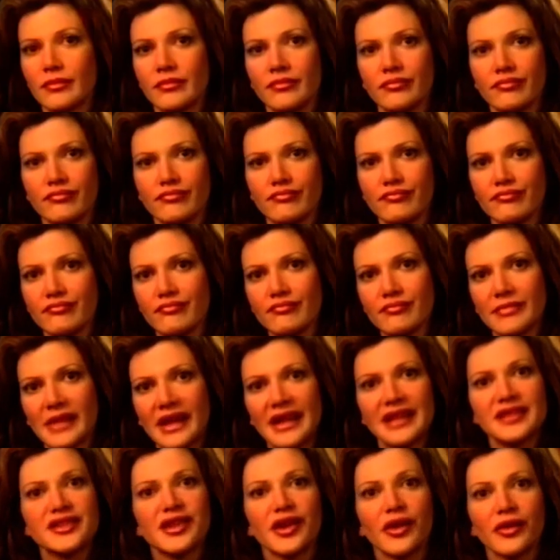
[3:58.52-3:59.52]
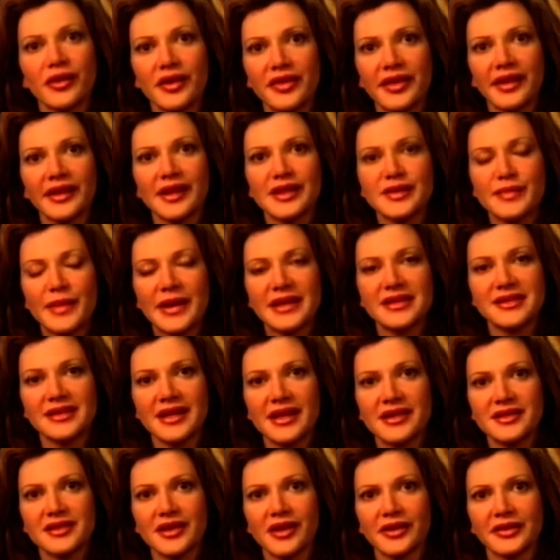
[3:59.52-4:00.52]
Hmm. That's the only thing that's made
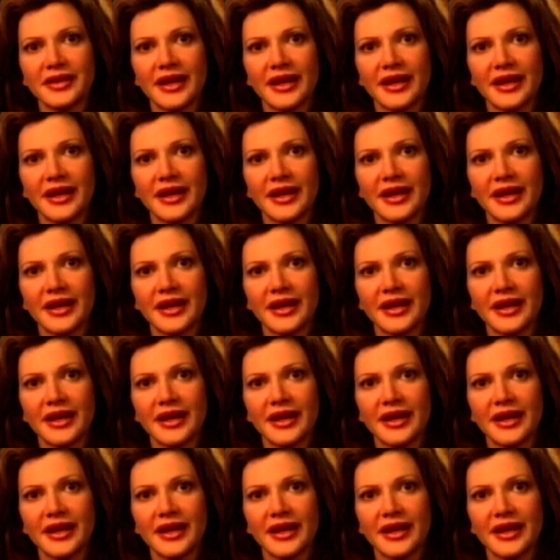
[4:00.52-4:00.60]
sense all